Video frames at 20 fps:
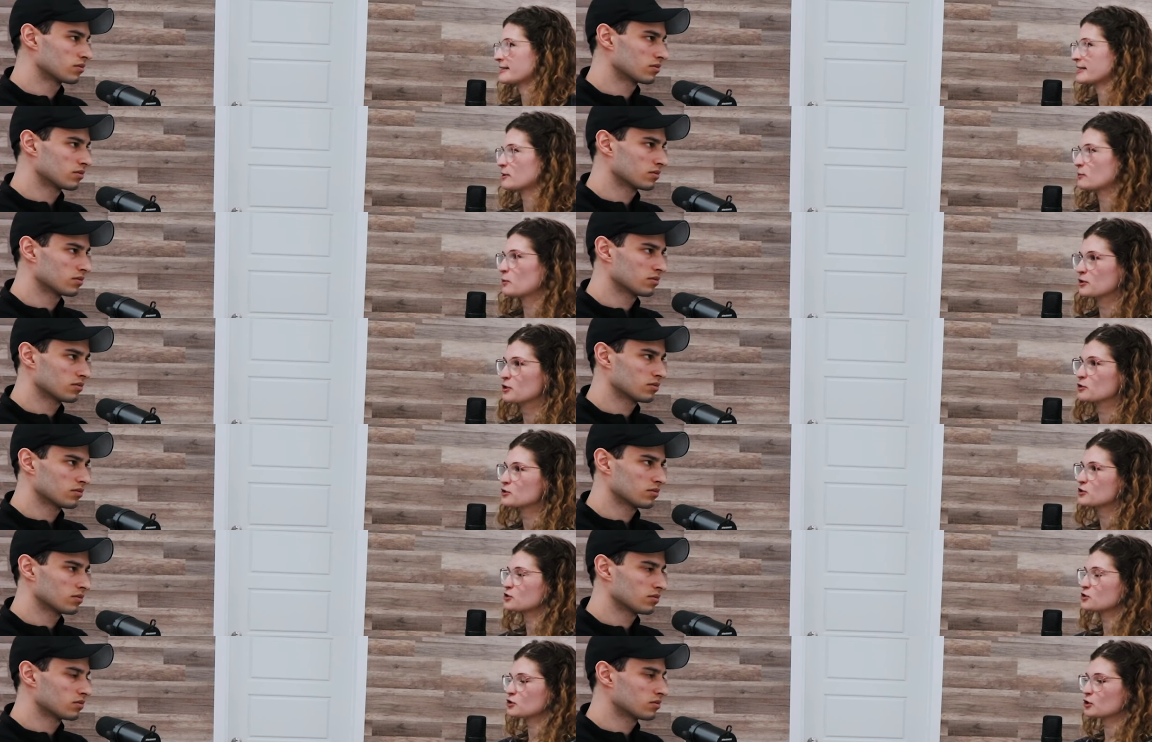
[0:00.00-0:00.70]
Speaker 1: Like, well,
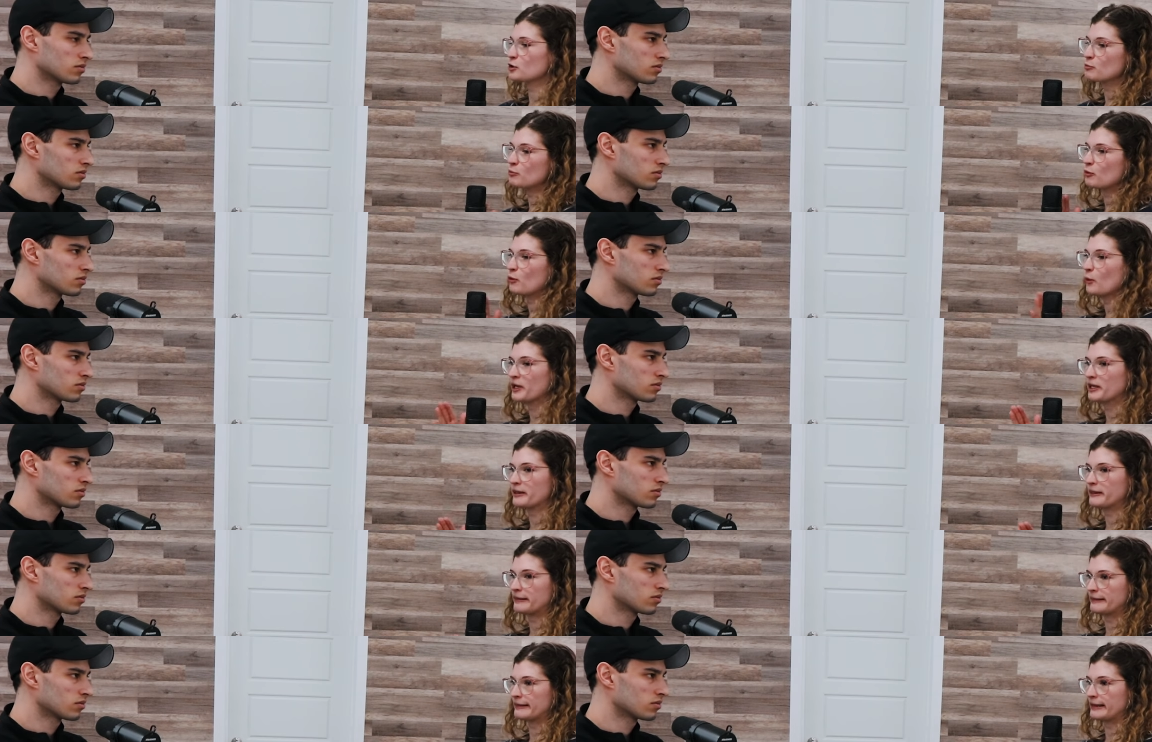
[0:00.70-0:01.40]
there's a certain
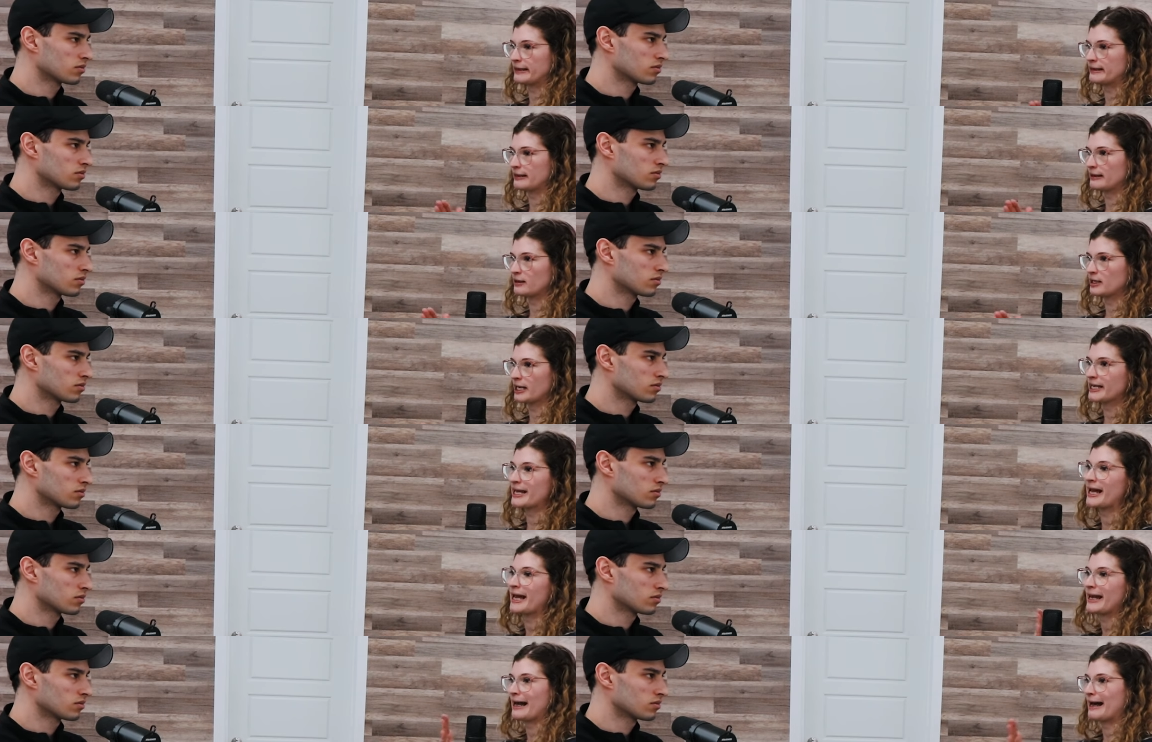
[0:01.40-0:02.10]
point that I
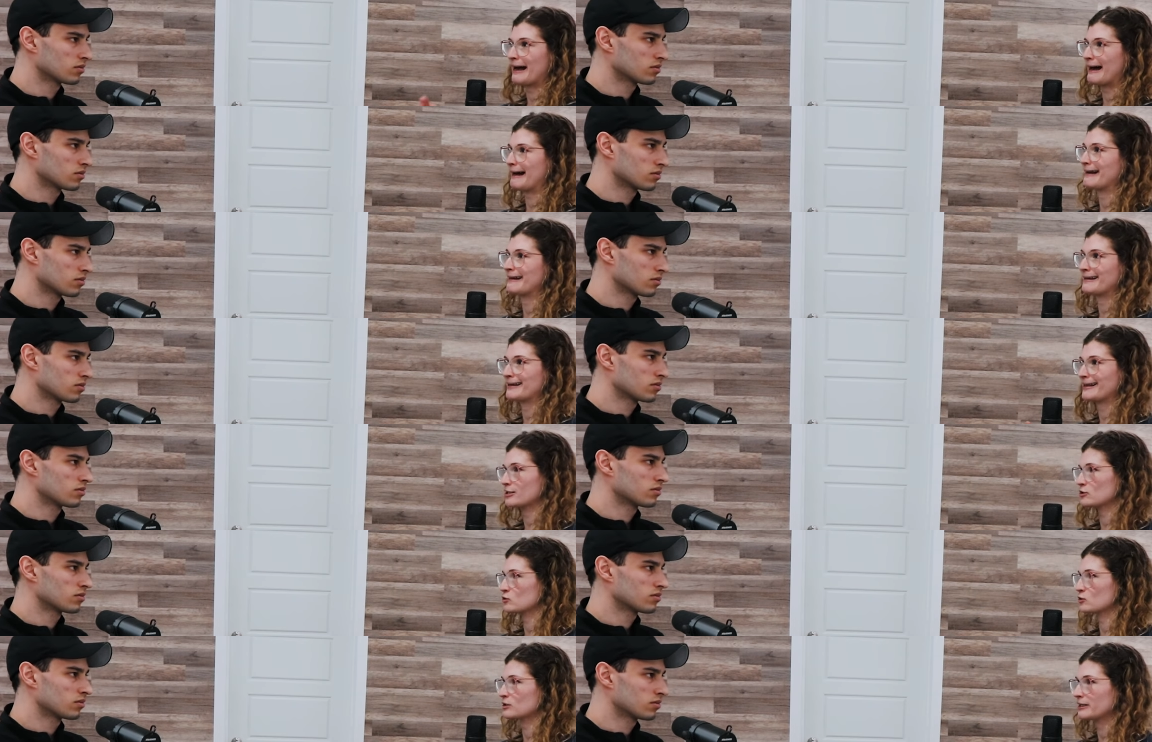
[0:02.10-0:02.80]
can't add
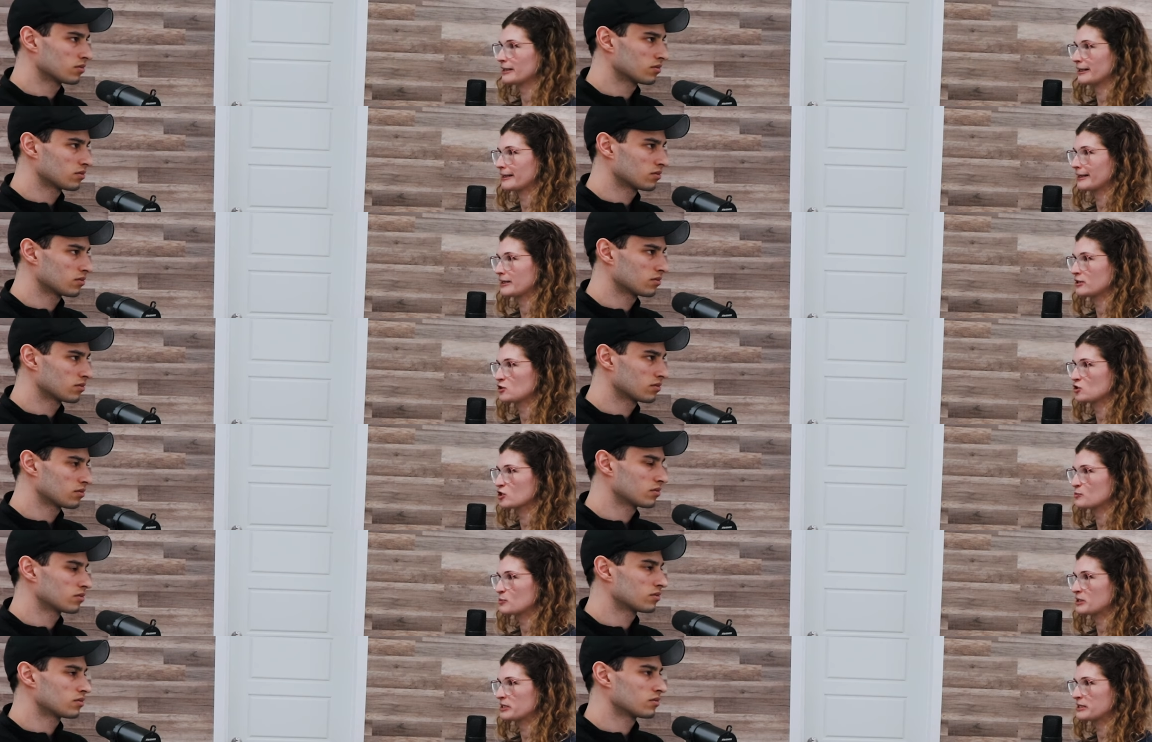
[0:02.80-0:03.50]
an extra client in
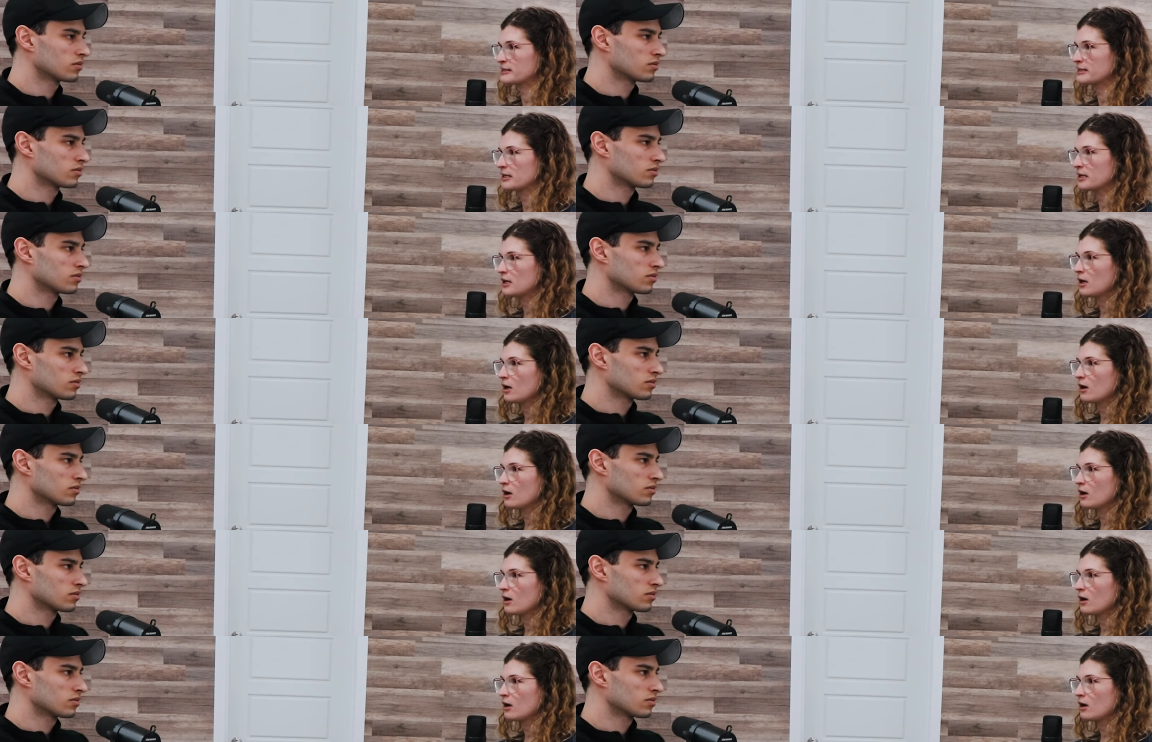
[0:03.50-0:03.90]
just because